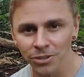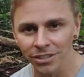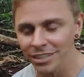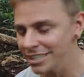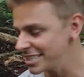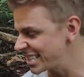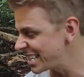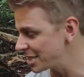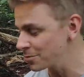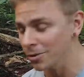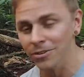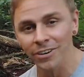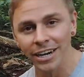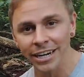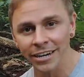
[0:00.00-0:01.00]
rutilans and this
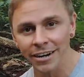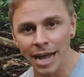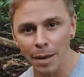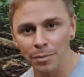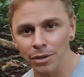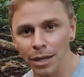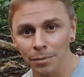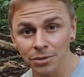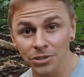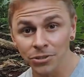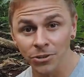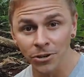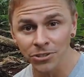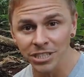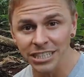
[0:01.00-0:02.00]
one right here,
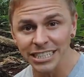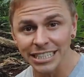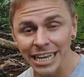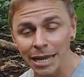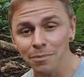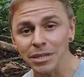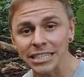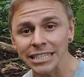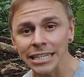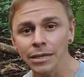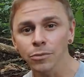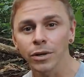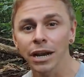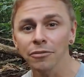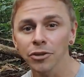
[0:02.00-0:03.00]
Hapalopilus croceus, can be
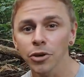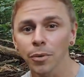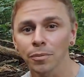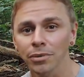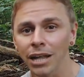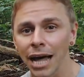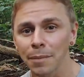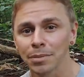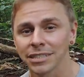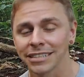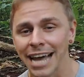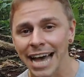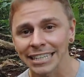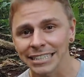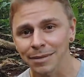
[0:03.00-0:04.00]
seen whenever you apply
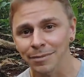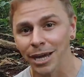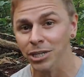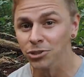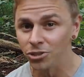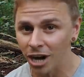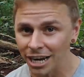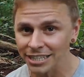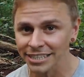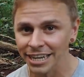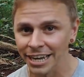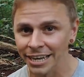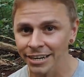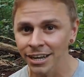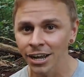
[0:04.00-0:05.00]
potassium
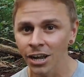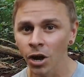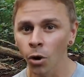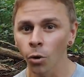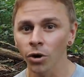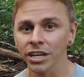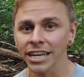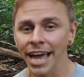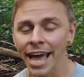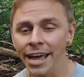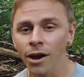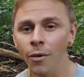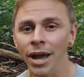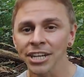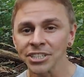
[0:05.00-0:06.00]
hydroxide or
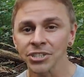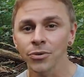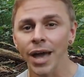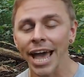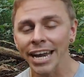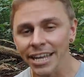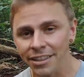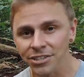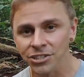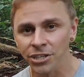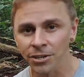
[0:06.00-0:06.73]
K O H to any of the